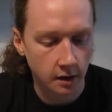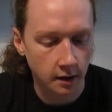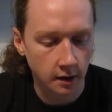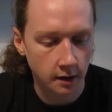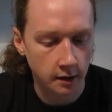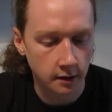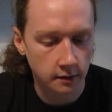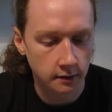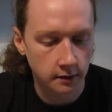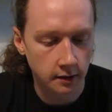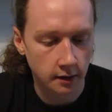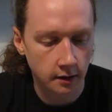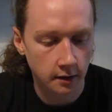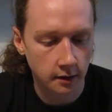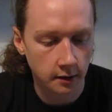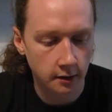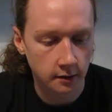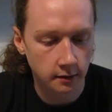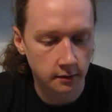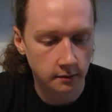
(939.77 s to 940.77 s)
And
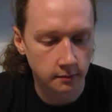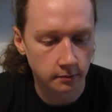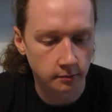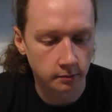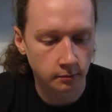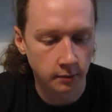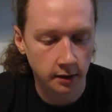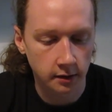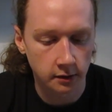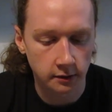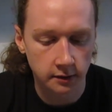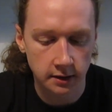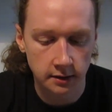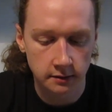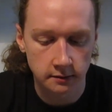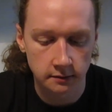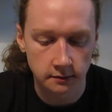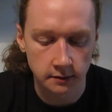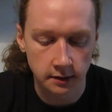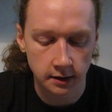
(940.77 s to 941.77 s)
Michael
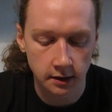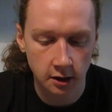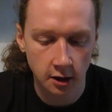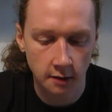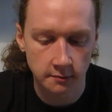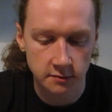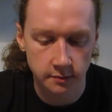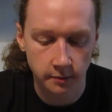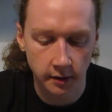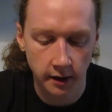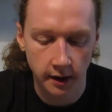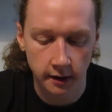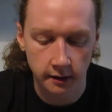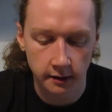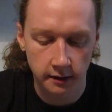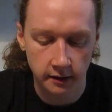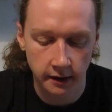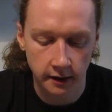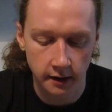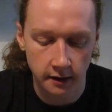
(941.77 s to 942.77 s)
Keaton, he comes
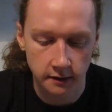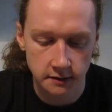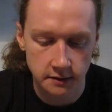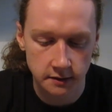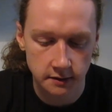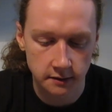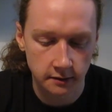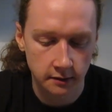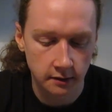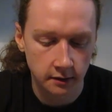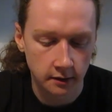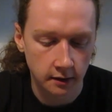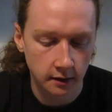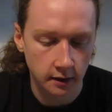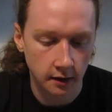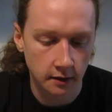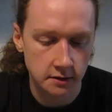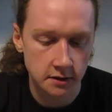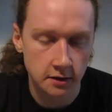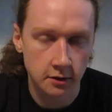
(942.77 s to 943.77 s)
back as
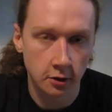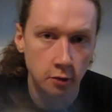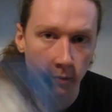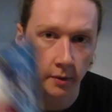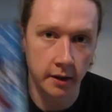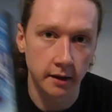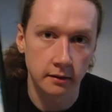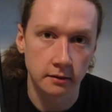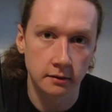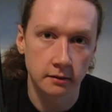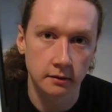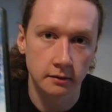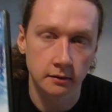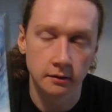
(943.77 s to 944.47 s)
a snowman.